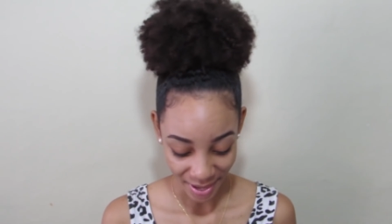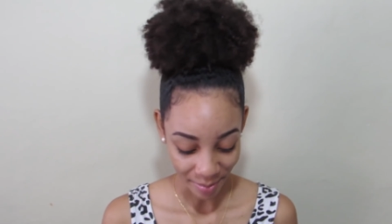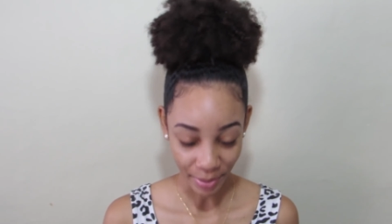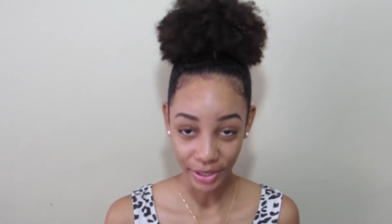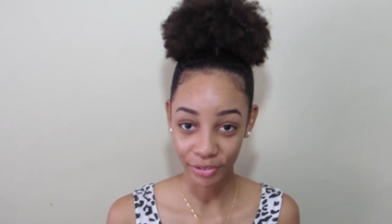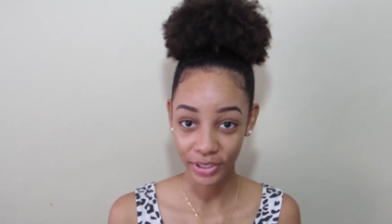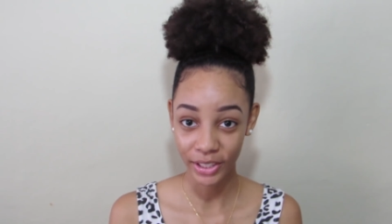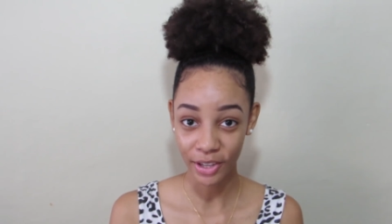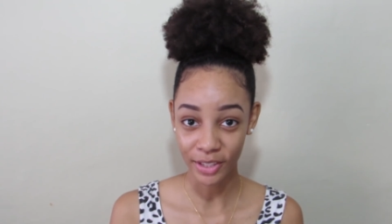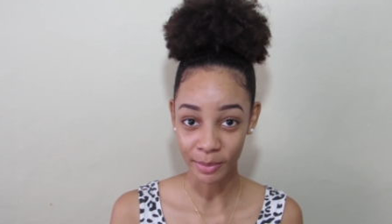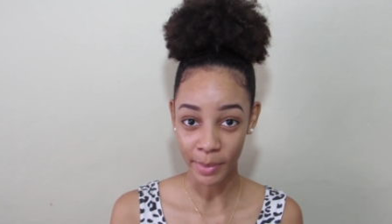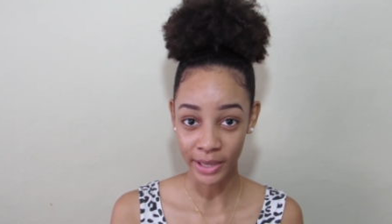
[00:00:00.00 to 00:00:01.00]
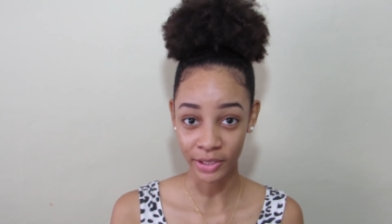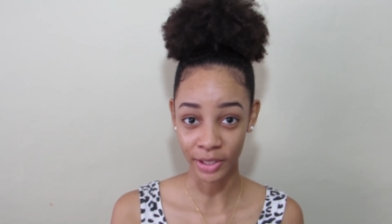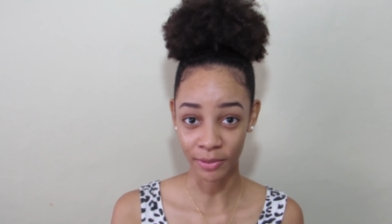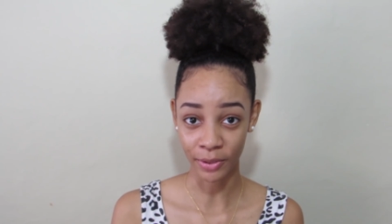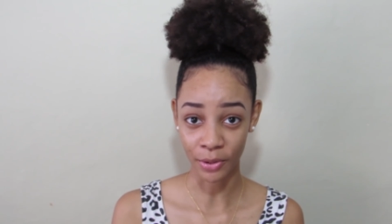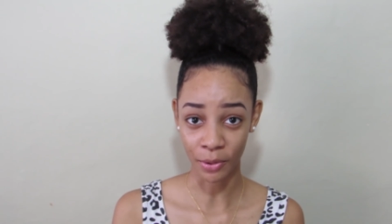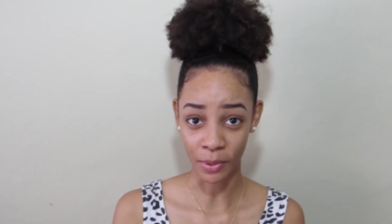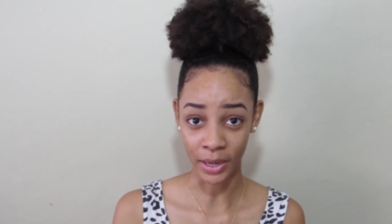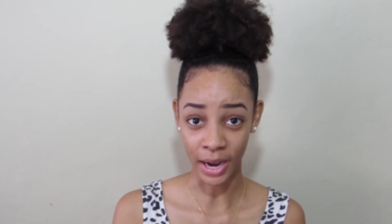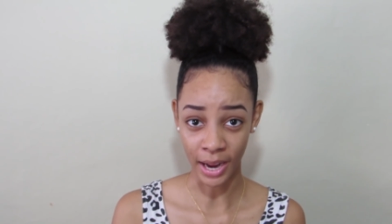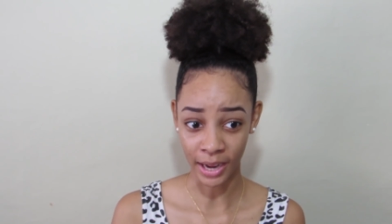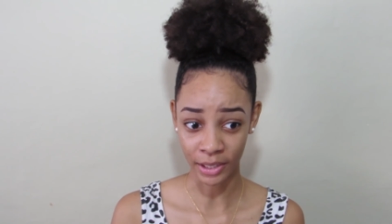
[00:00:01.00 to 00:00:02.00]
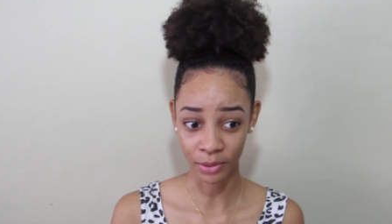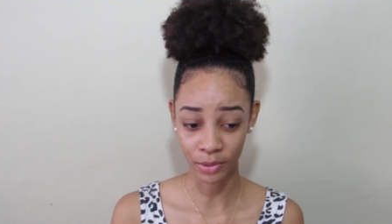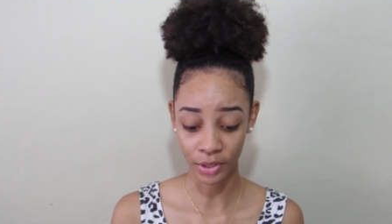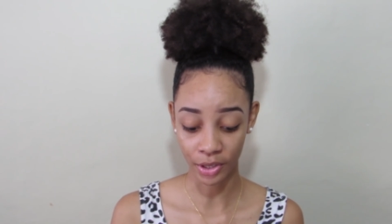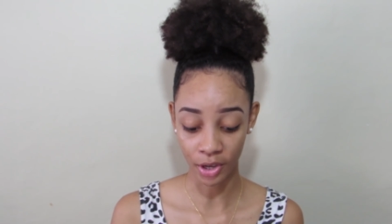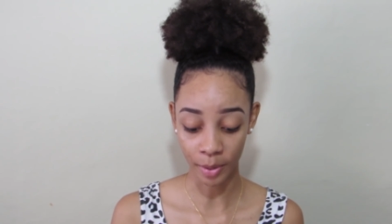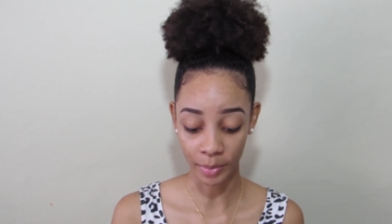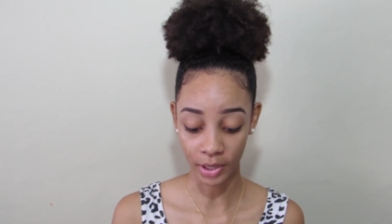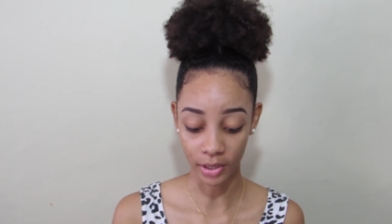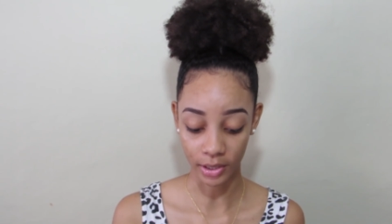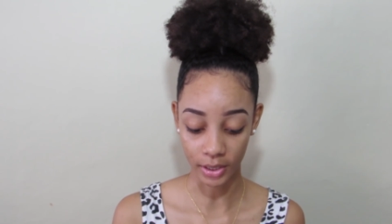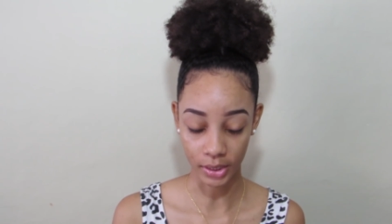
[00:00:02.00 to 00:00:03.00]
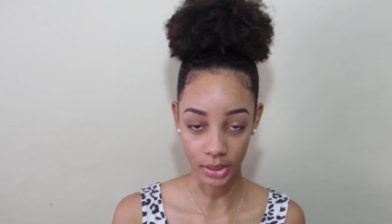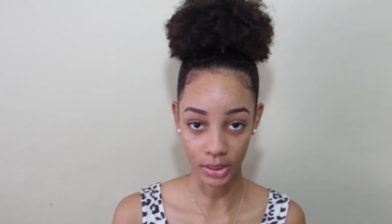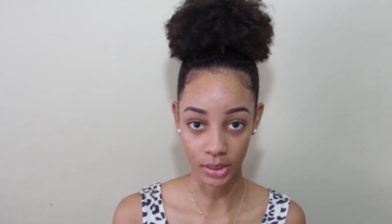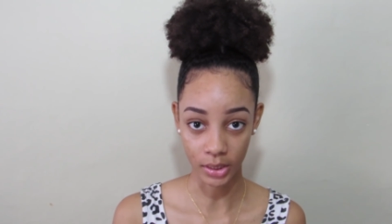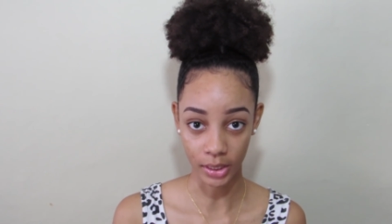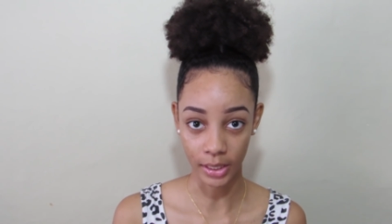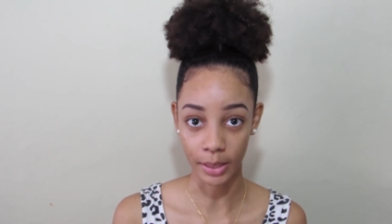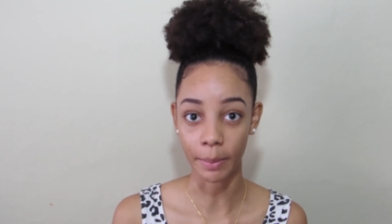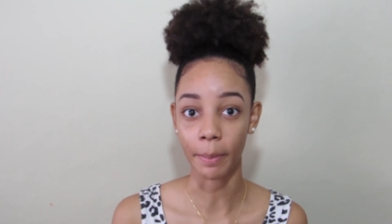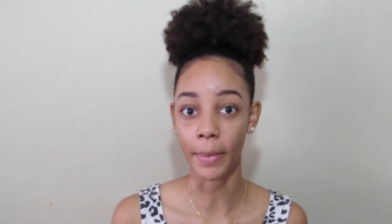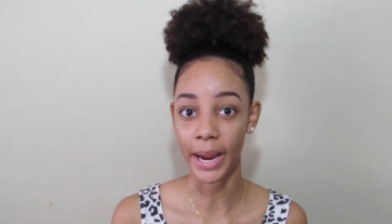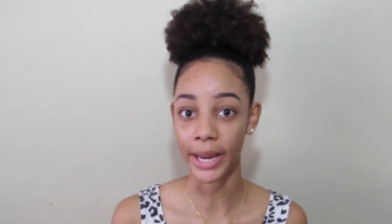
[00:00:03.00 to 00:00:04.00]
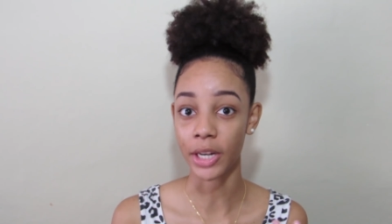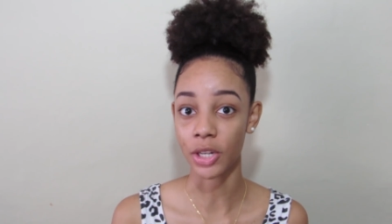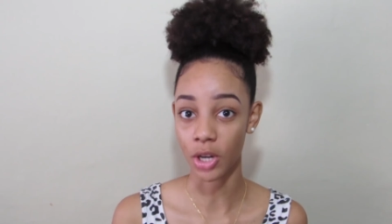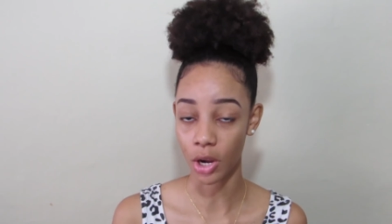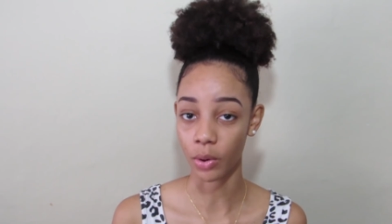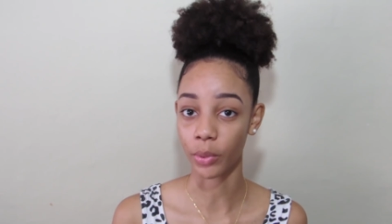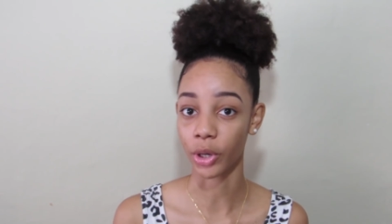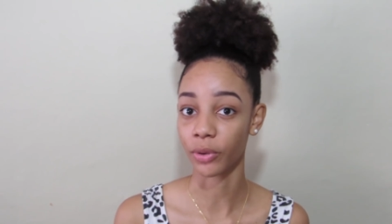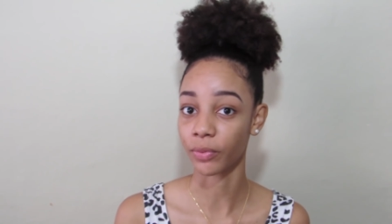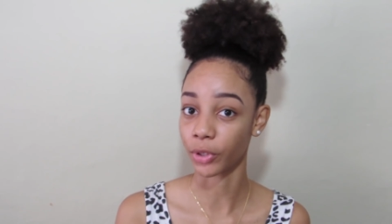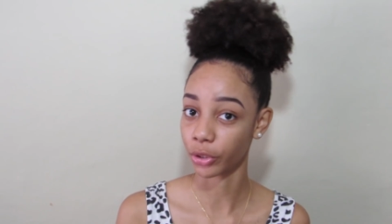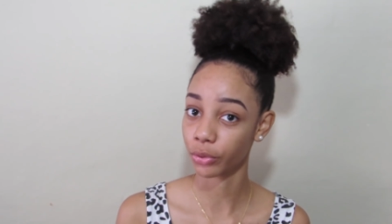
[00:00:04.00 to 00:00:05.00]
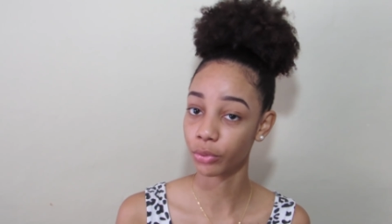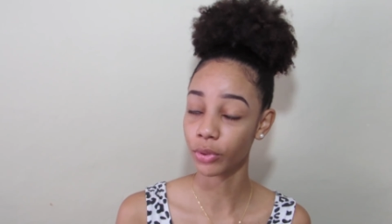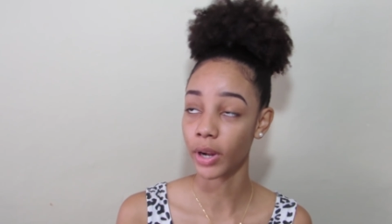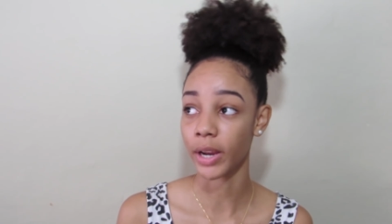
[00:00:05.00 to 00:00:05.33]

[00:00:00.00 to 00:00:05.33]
But it really doesn't matter if you know what I use or not, because it might not work for you.